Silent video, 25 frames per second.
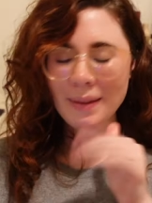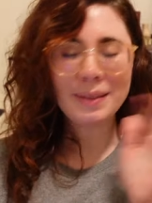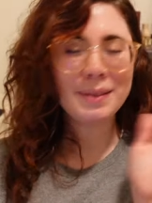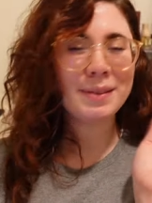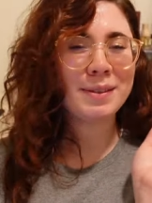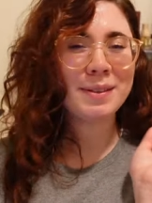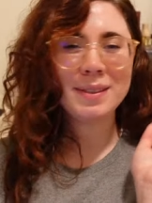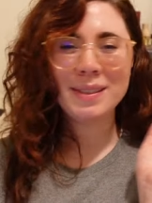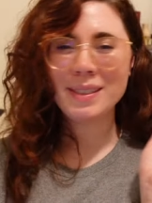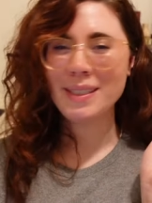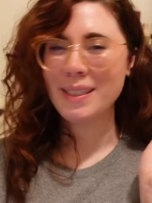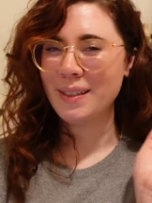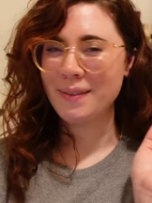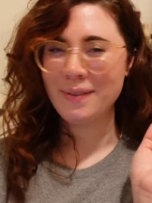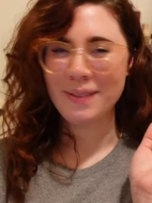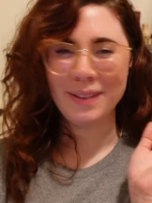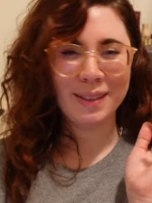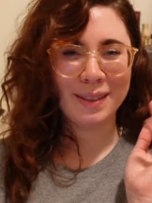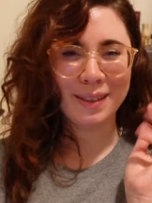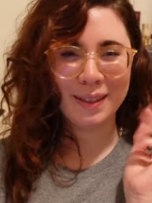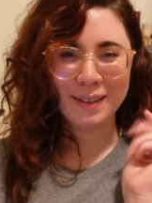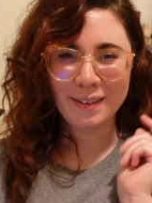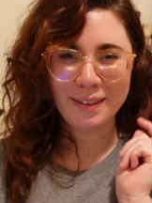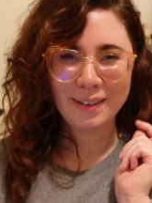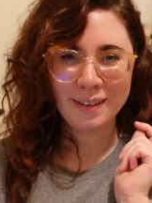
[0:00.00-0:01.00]
Let's just give it
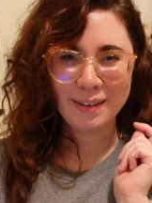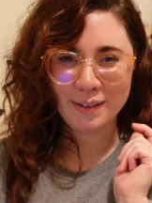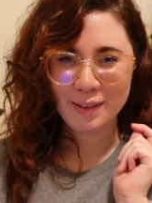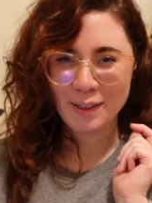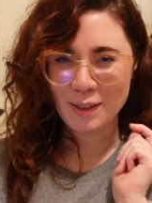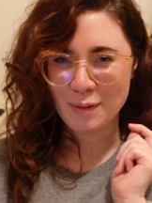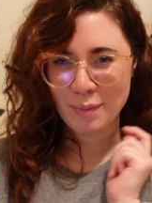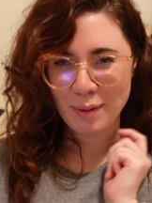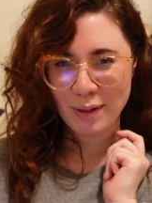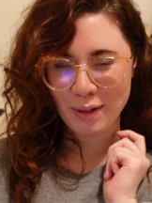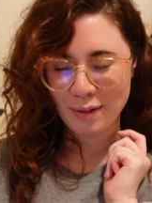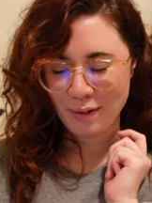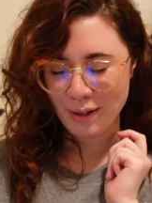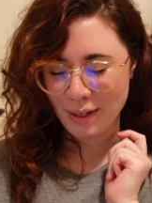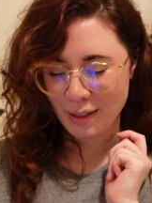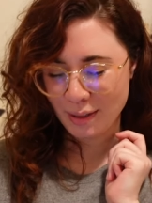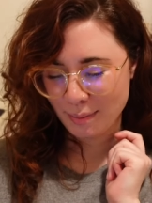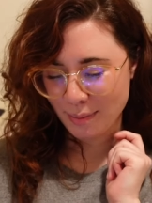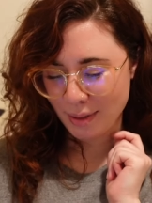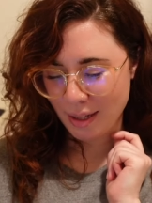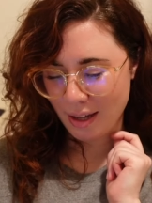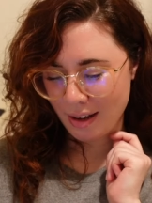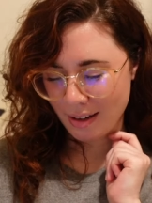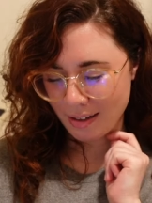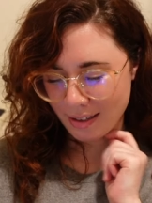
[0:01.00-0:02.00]
another little spin around the
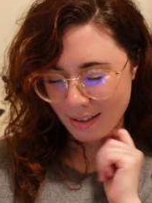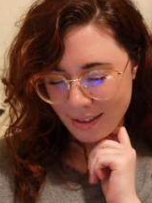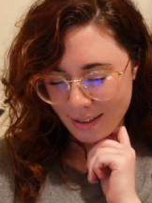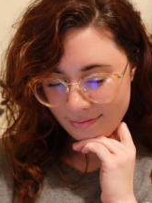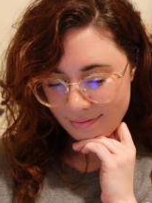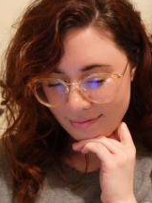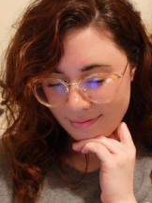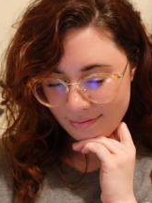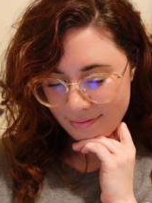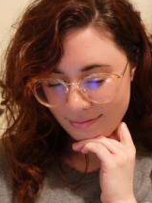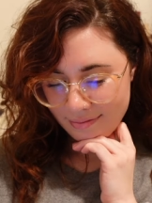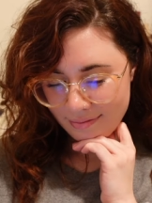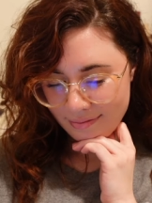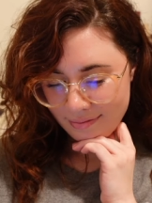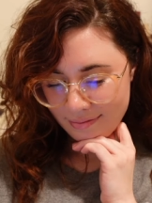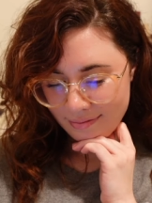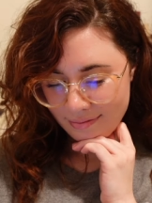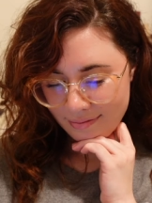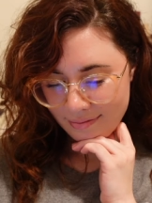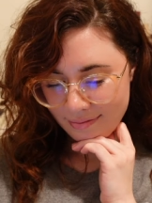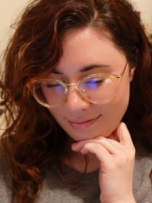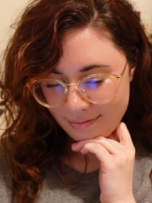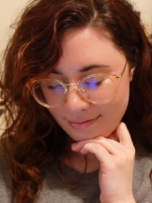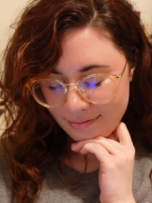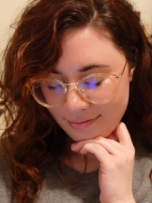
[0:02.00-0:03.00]
block.
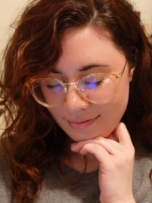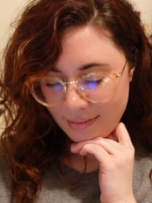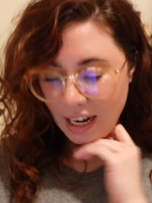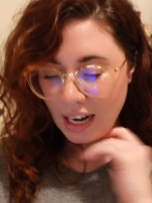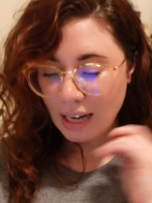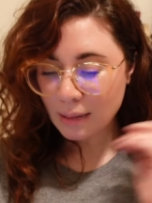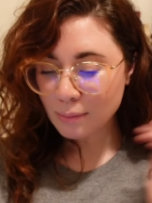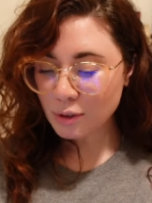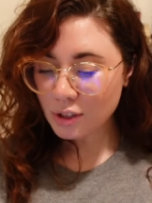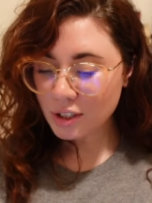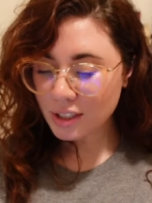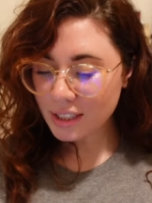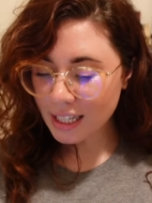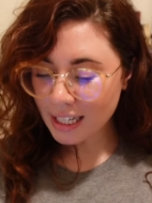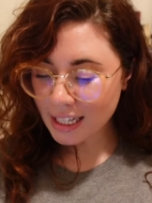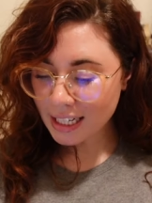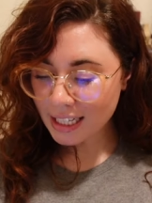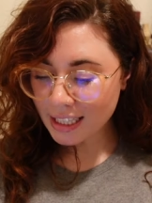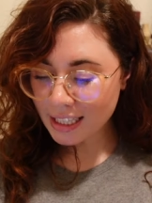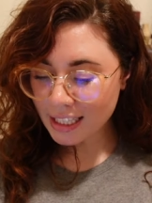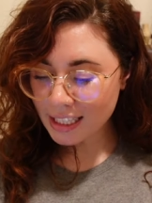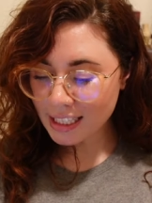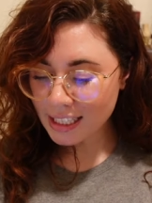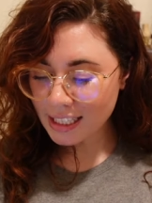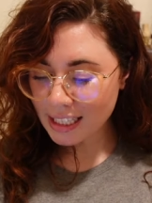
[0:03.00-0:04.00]
I'm just
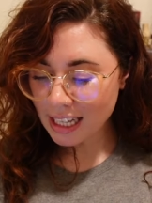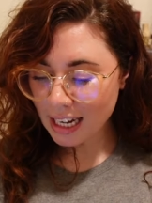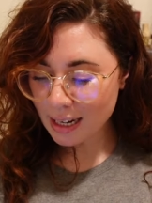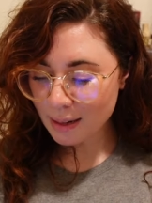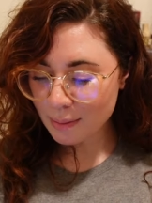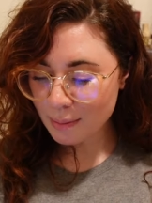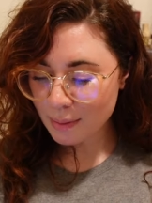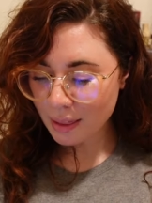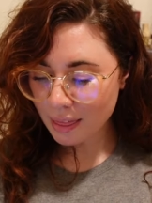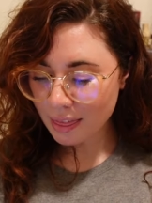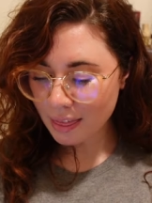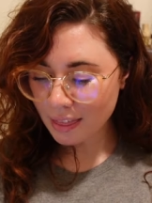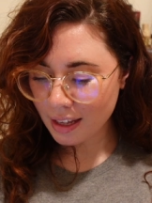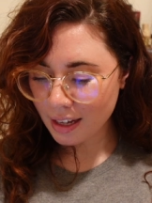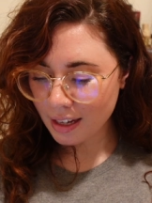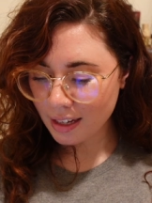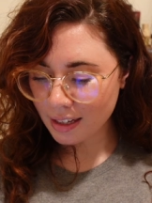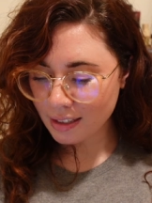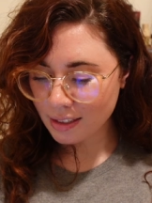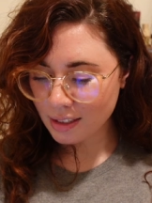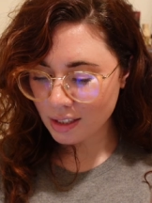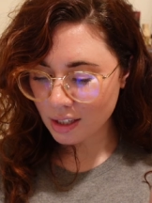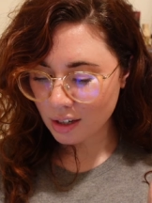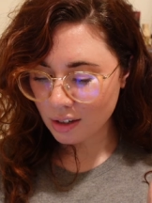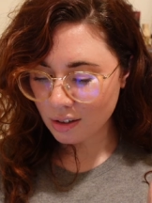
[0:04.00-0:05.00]
getting the same
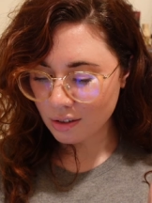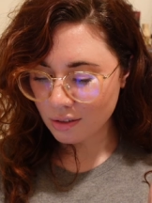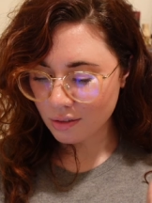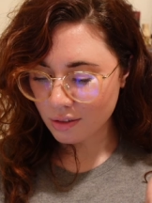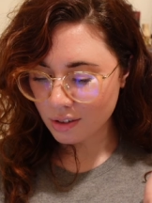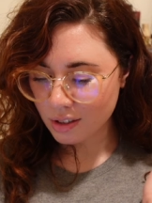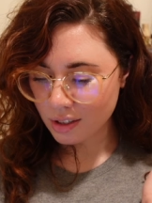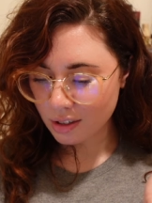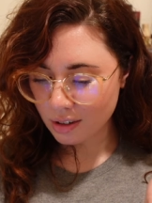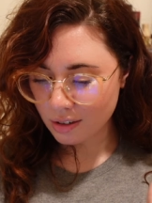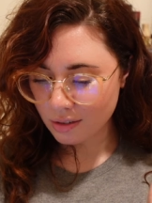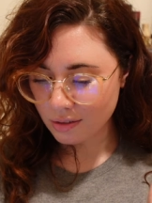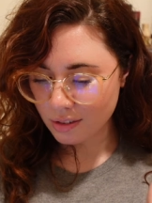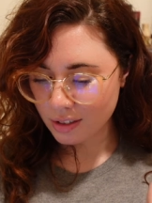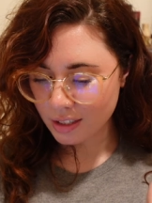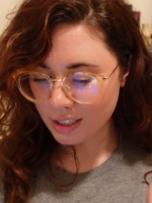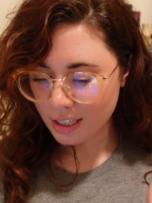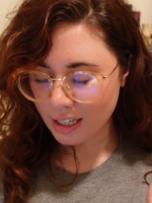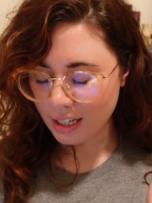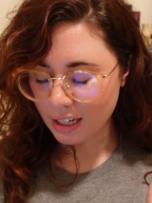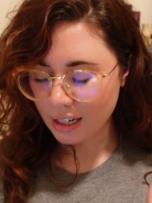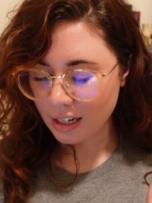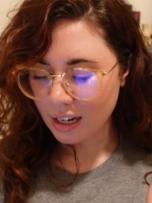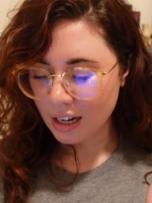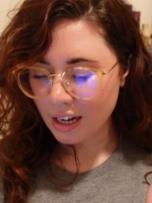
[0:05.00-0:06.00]
things over and over
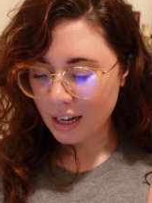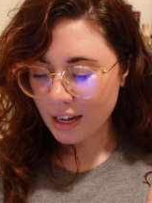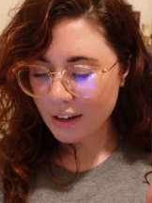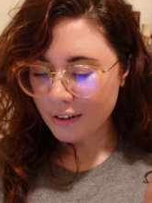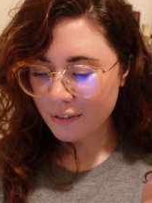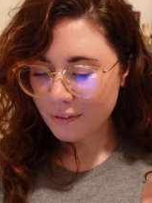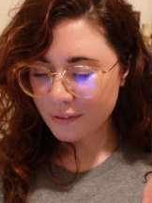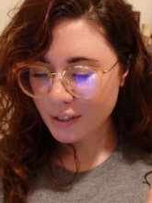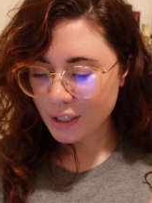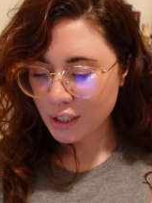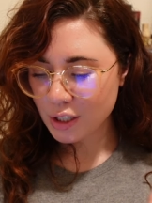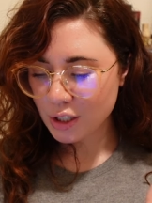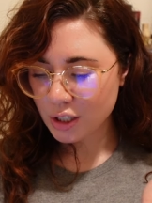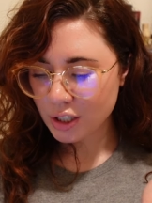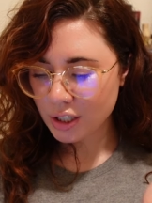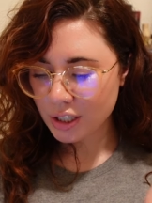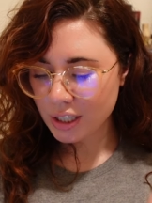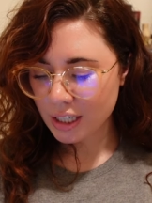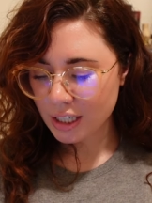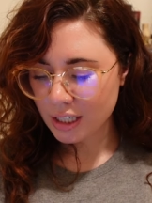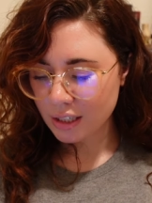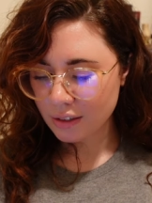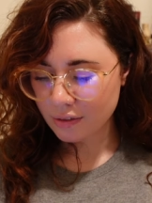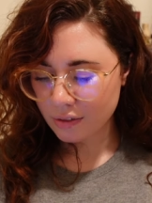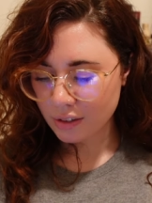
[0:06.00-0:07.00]
again, featured
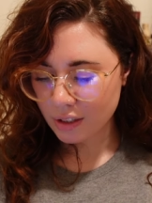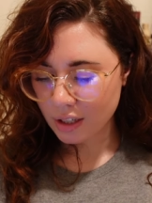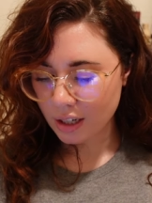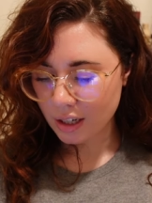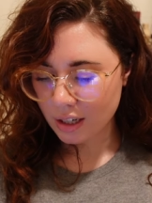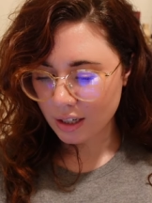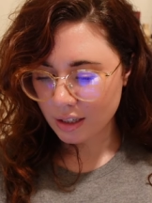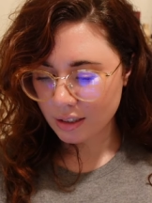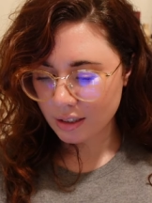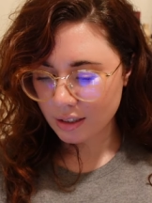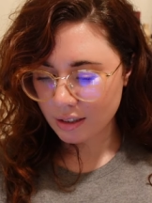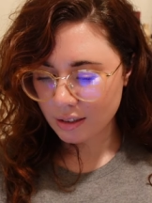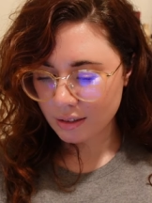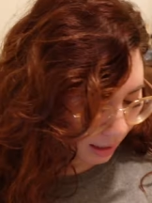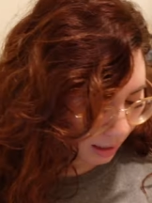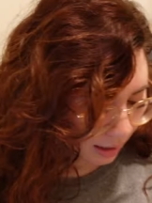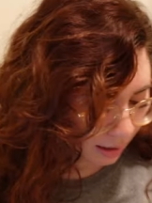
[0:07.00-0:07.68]
in a vlog.